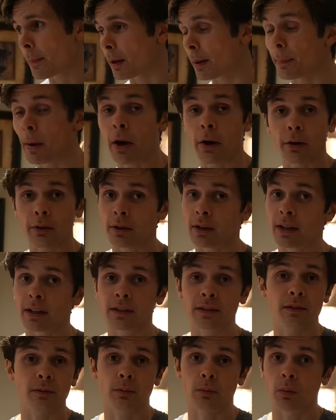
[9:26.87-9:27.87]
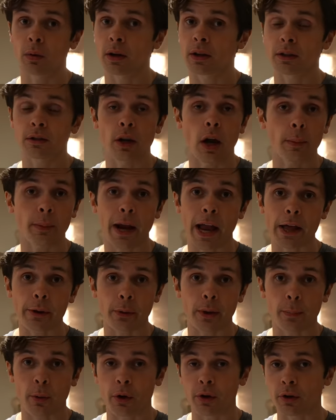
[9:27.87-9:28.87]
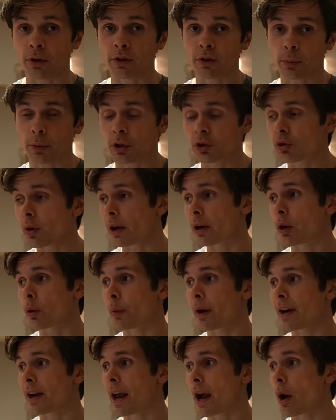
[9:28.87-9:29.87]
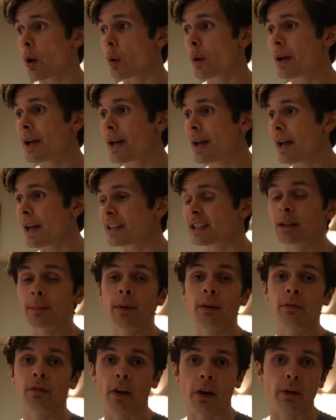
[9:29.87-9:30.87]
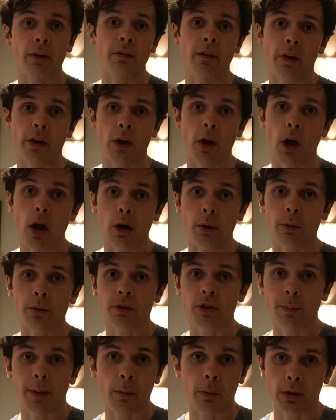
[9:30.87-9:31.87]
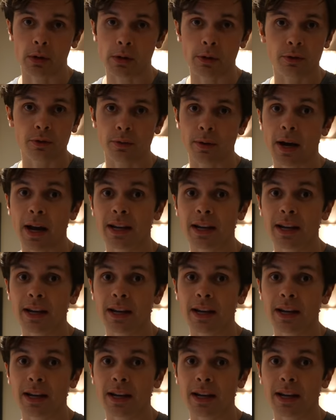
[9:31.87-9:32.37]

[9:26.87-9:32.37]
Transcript: but apparently it's one of the top calorie burners, so we're gonna try it out right now. It's gonna be very, very awkward, so you might wanna close your